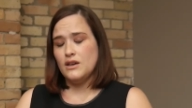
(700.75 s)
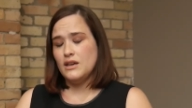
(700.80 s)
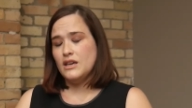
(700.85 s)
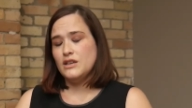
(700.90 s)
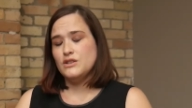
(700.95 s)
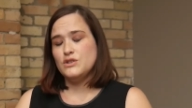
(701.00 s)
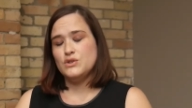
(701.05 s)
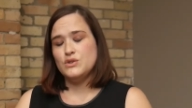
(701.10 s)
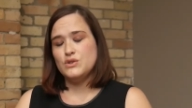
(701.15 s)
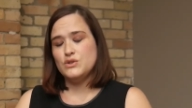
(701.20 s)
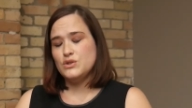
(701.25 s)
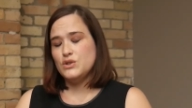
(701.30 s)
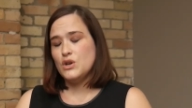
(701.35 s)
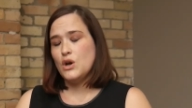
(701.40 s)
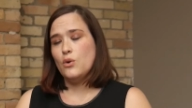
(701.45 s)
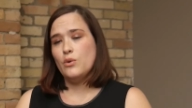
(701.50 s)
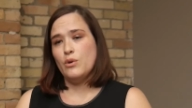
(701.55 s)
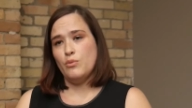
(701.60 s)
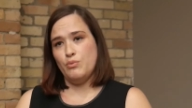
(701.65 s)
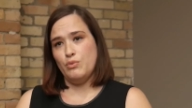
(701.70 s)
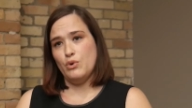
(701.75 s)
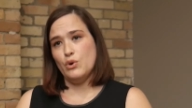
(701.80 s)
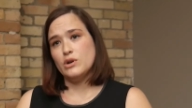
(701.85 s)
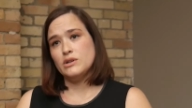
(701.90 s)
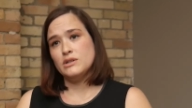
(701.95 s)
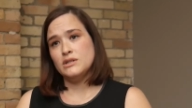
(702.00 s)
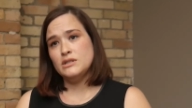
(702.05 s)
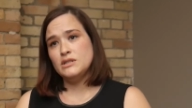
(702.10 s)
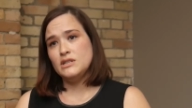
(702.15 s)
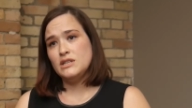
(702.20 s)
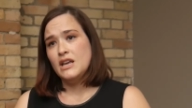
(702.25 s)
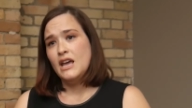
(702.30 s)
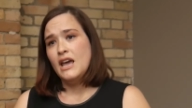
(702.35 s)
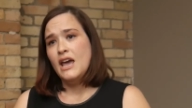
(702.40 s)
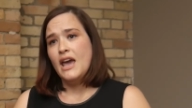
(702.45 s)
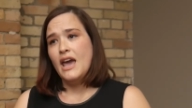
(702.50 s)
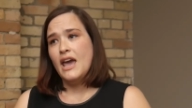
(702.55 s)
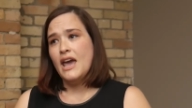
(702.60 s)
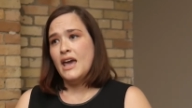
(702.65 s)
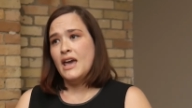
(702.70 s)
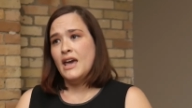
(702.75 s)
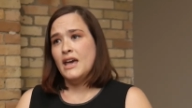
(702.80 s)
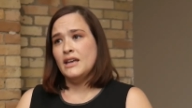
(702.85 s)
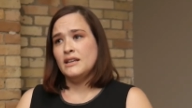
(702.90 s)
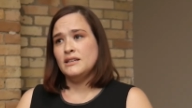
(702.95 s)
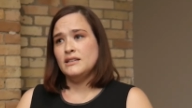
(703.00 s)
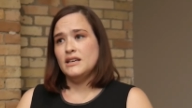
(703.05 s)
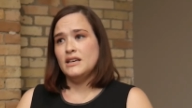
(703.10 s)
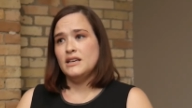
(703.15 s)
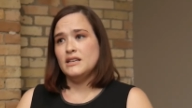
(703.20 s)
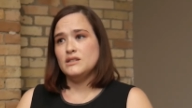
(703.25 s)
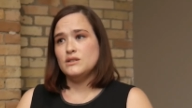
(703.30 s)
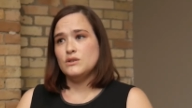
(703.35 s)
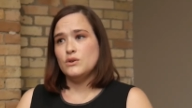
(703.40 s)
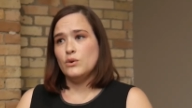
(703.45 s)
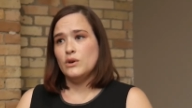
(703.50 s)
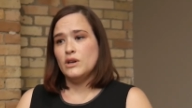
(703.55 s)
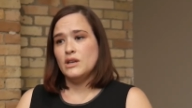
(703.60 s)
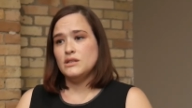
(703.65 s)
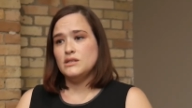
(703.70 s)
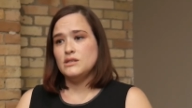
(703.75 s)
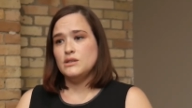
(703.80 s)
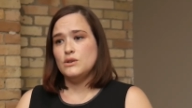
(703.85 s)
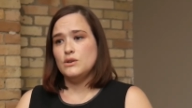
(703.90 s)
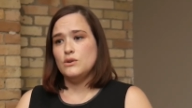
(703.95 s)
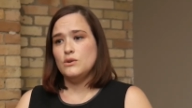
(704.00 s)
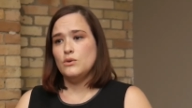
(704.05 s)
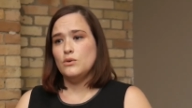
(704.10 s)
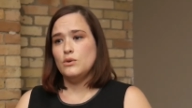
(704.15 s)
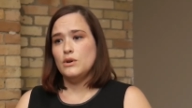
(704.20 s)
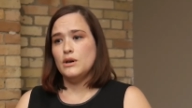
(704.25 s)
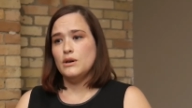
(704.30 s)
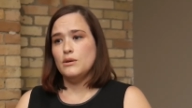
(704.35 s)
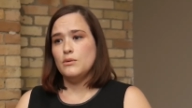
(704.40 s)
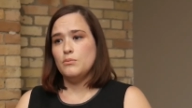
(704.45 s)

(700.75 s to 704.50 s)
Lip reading: so important and is going to